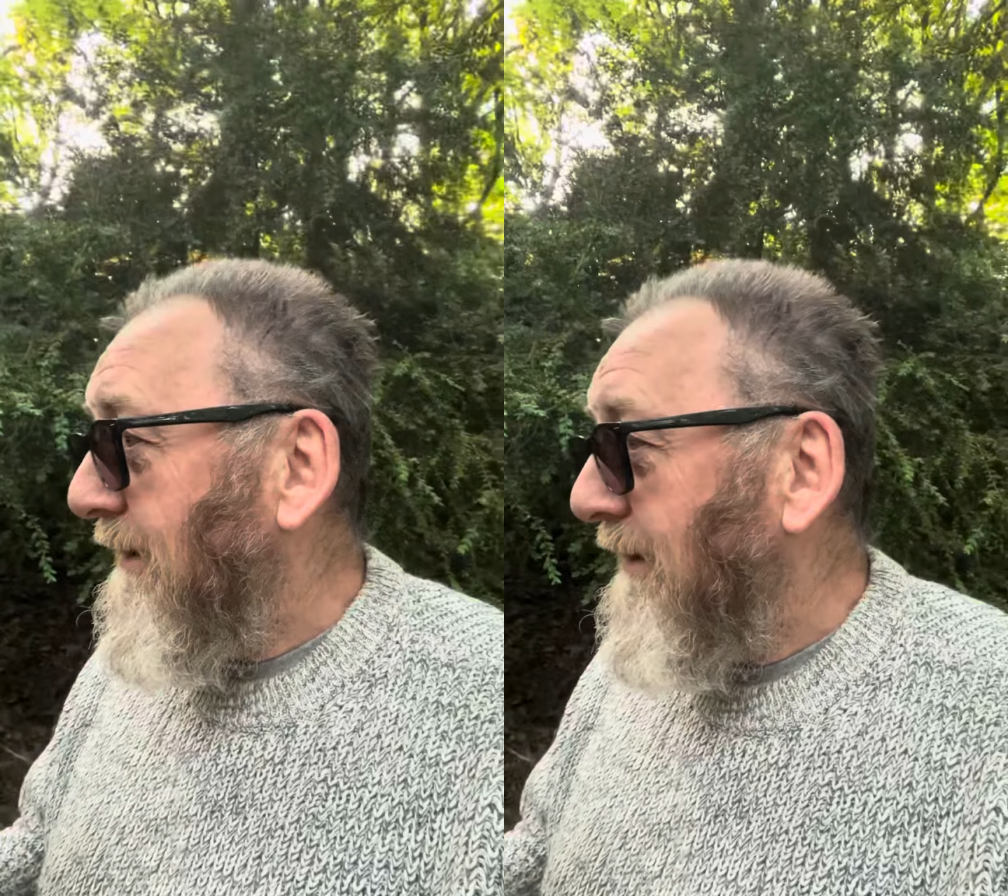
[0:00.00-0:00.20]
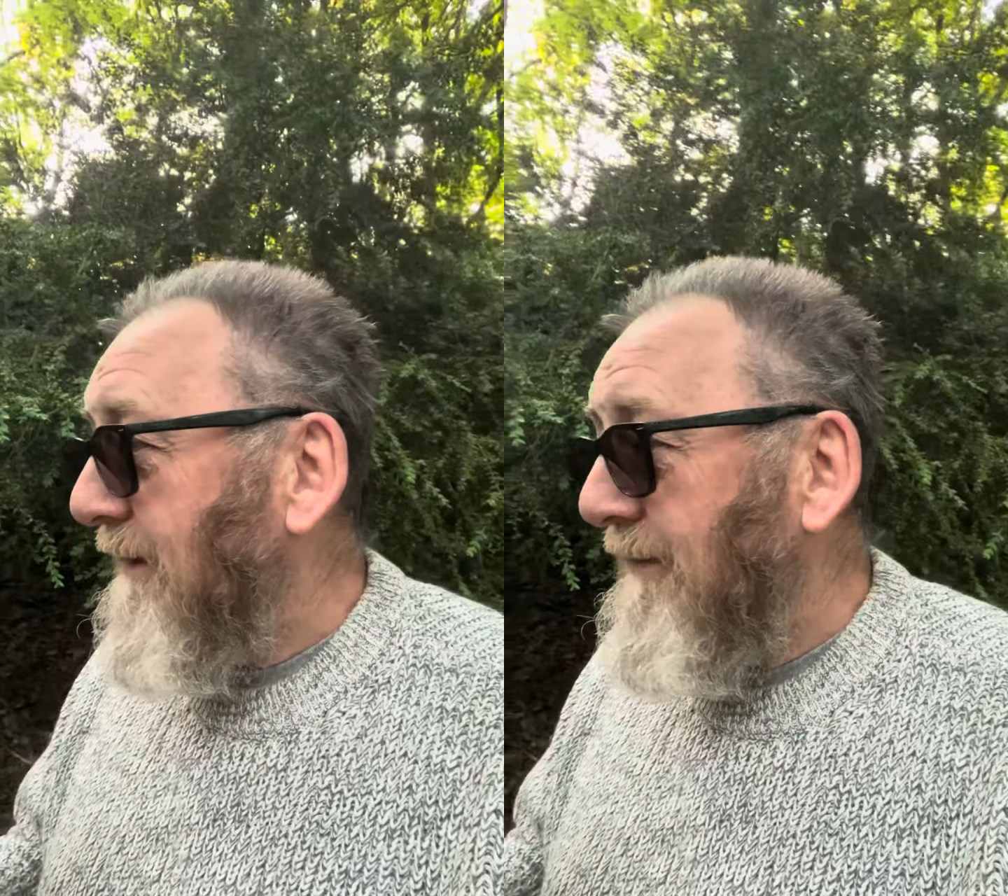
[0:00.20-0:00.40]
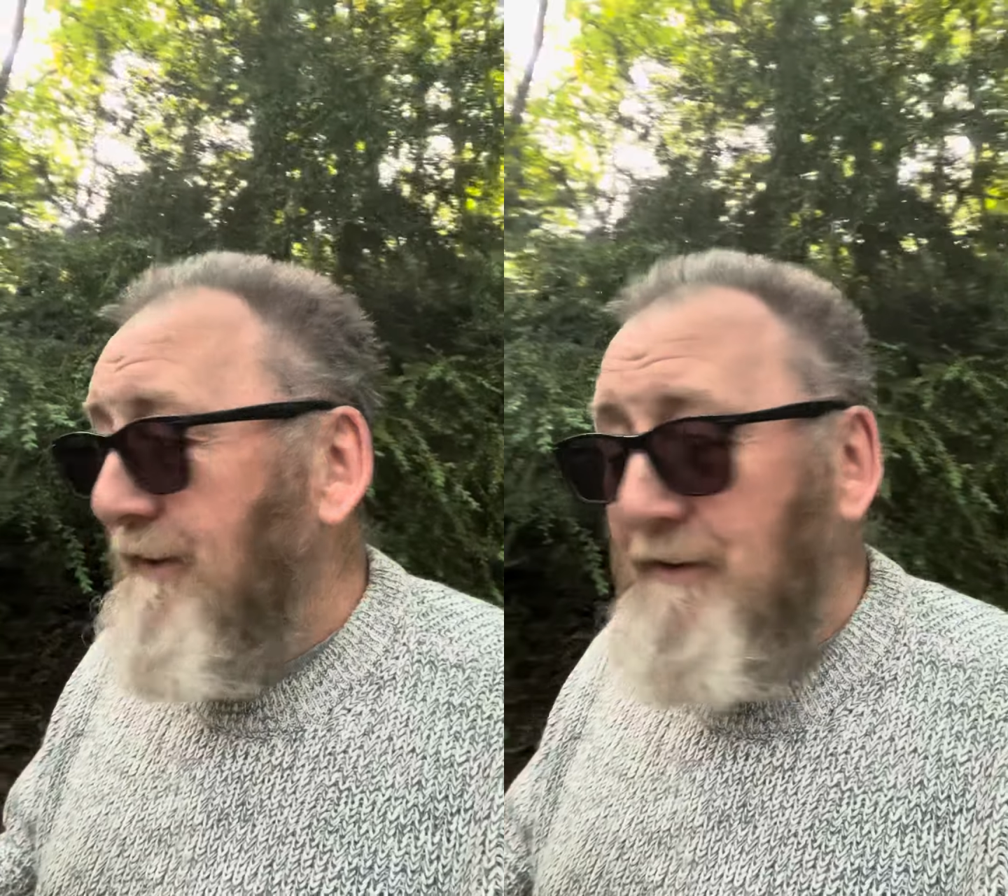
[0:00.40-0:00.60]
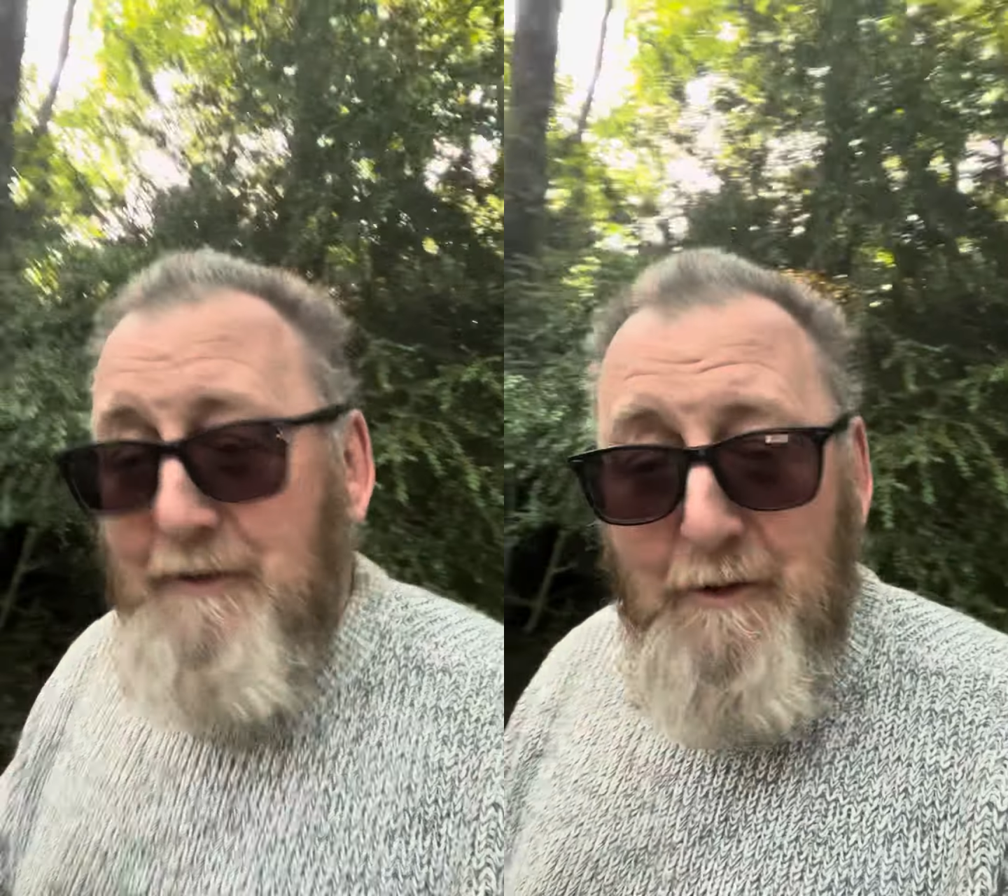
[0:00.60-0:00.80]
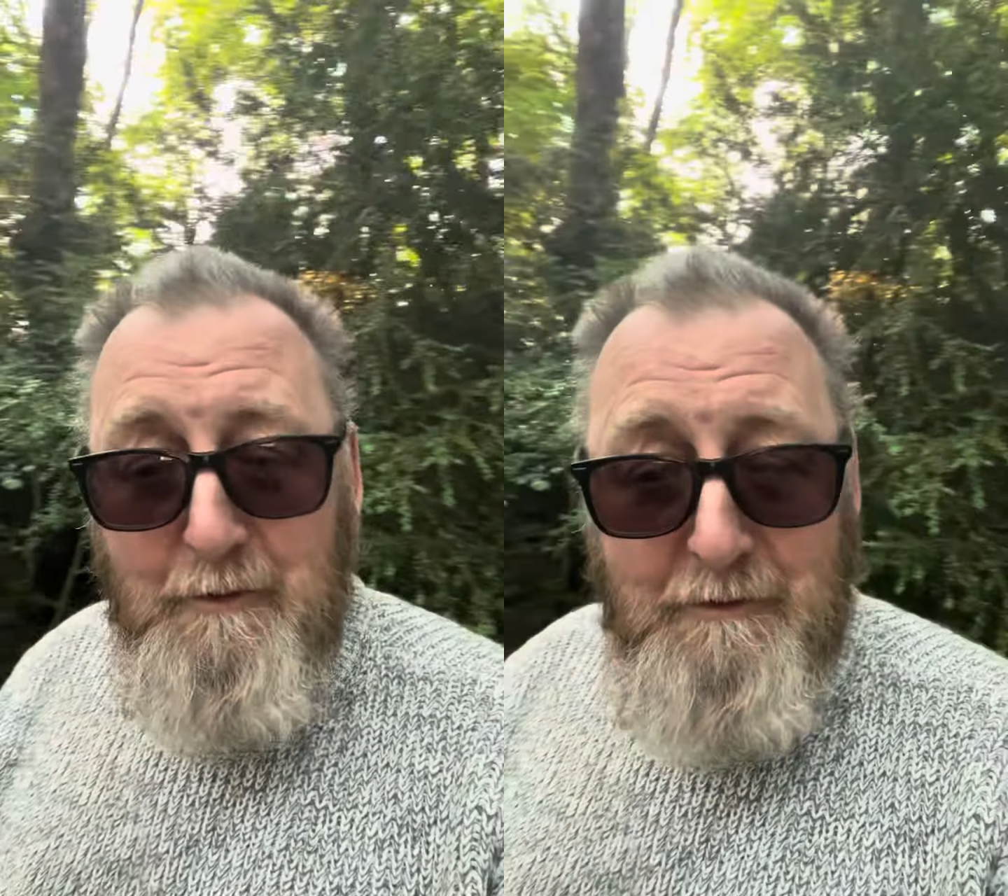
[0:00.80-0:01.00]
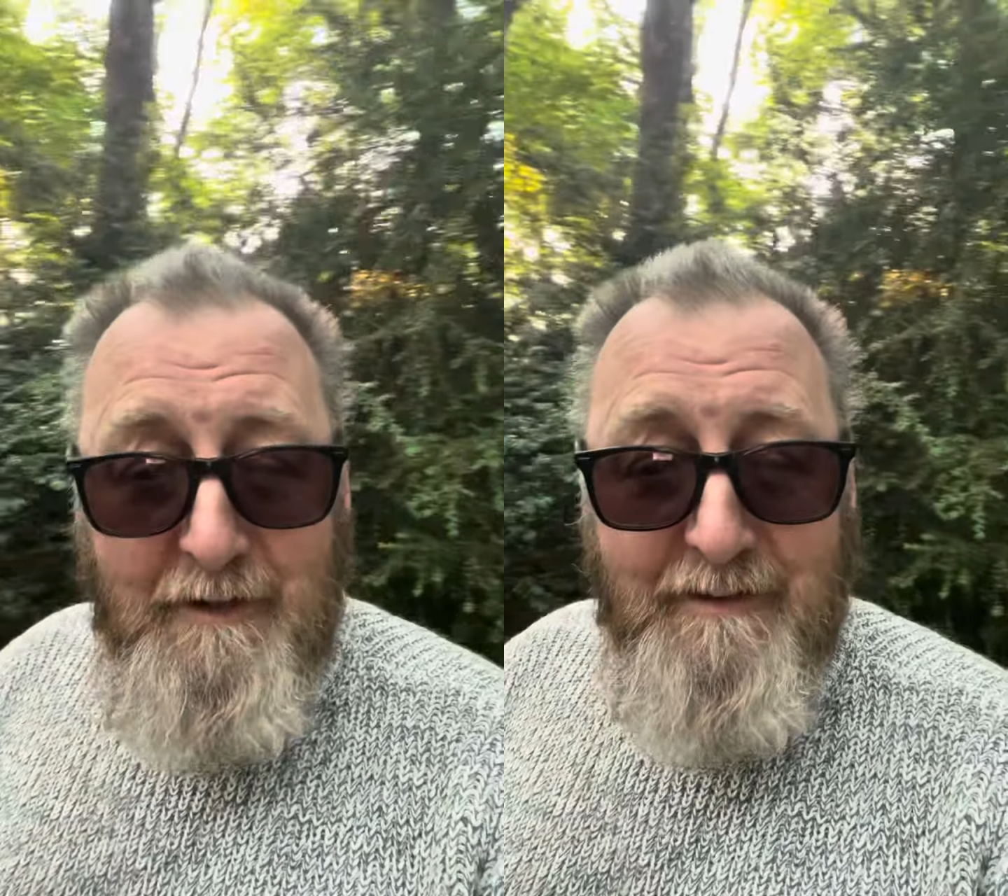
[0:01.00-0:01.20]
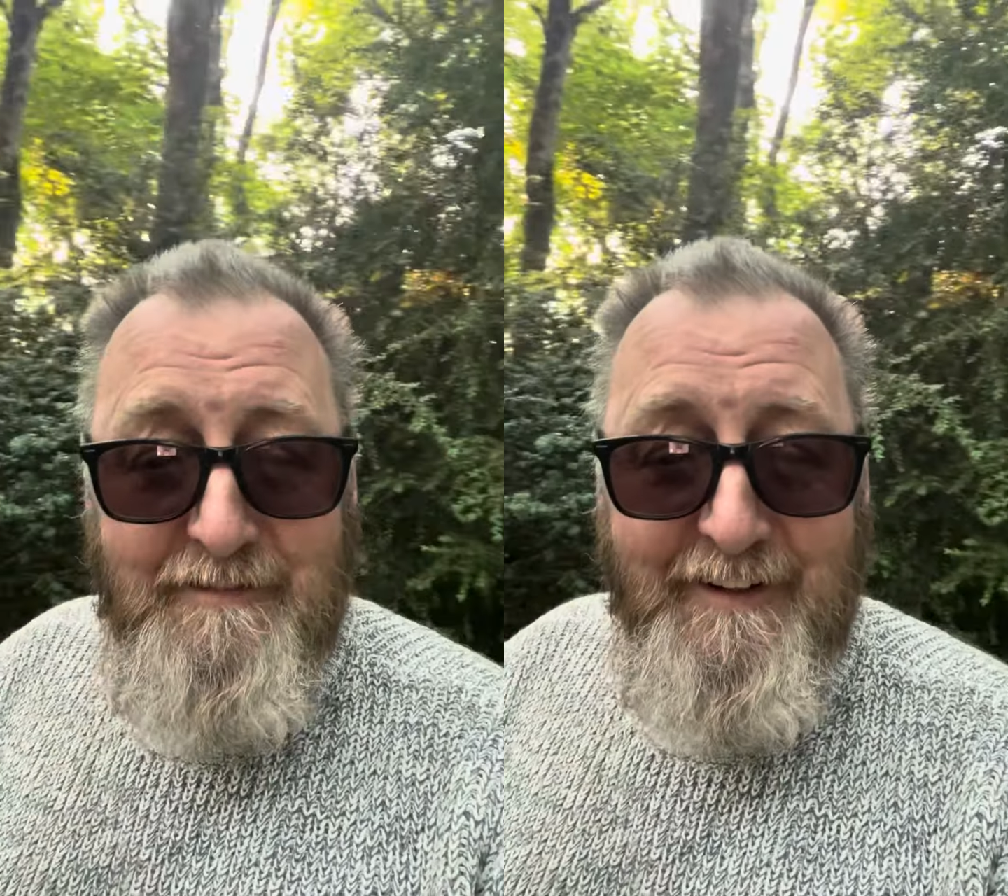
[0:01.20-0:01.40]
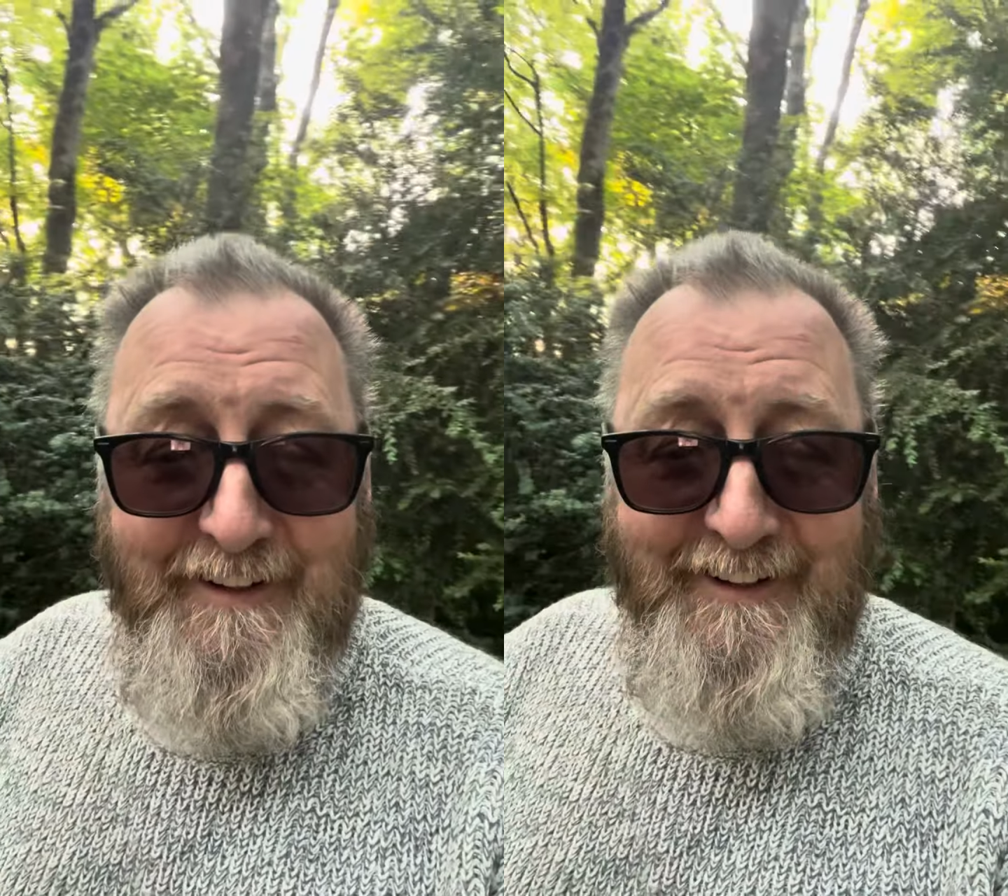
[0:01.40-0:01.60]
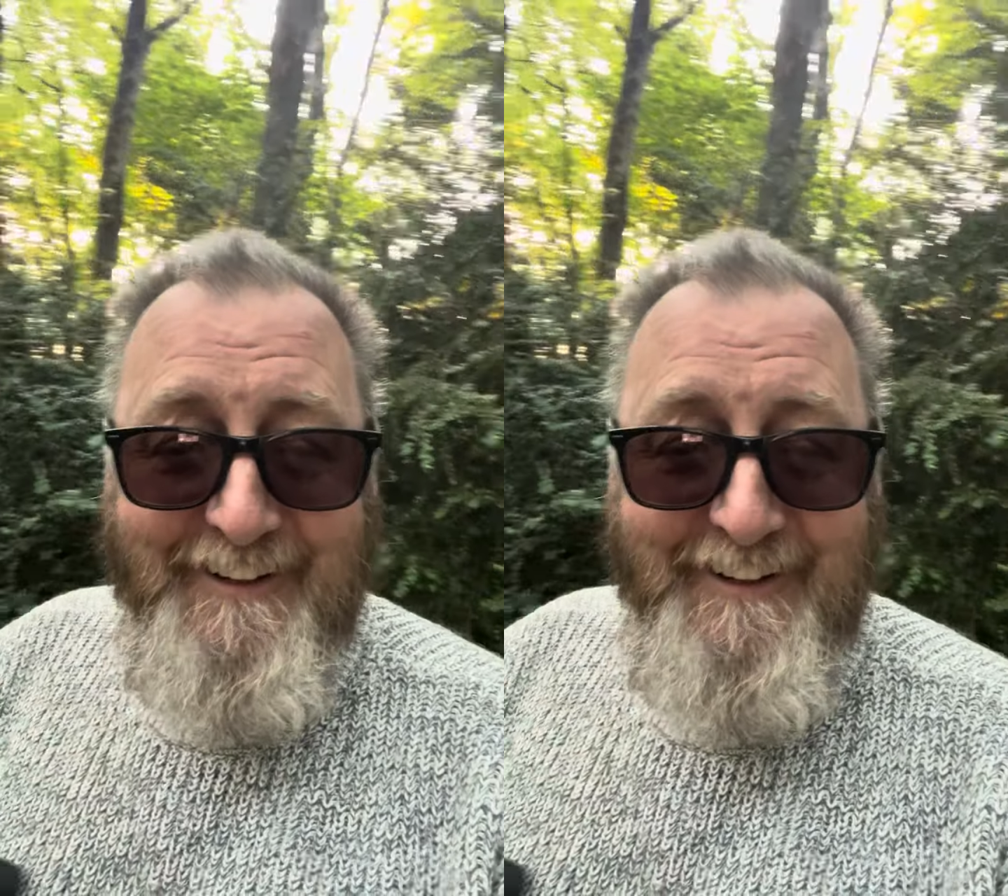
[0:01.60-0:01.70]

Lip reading: And the dogs love it.